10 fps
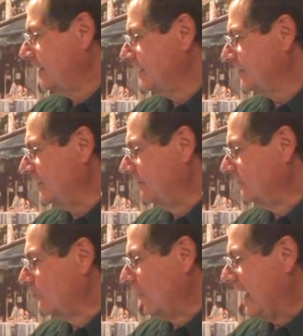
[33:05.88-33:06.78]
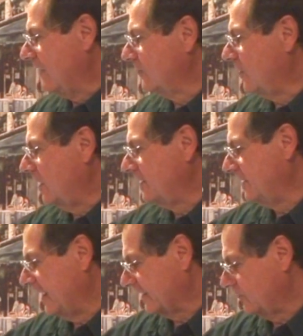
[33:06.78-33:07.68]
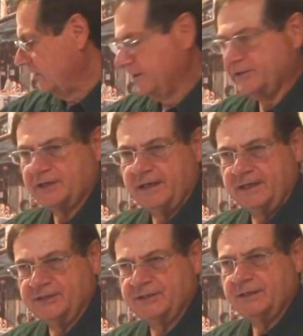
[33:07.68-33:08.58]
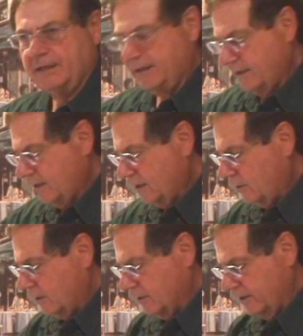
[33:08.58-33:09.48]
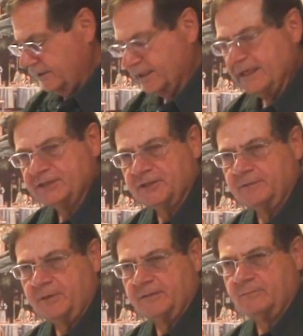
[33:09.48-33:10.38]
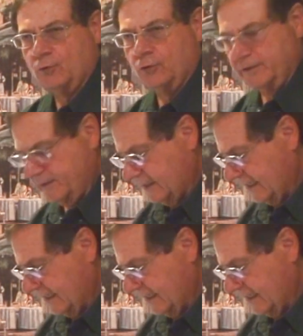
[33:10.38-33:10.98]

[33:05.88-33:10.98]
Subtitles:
some ground contact on this case, or in the case of the motherboard,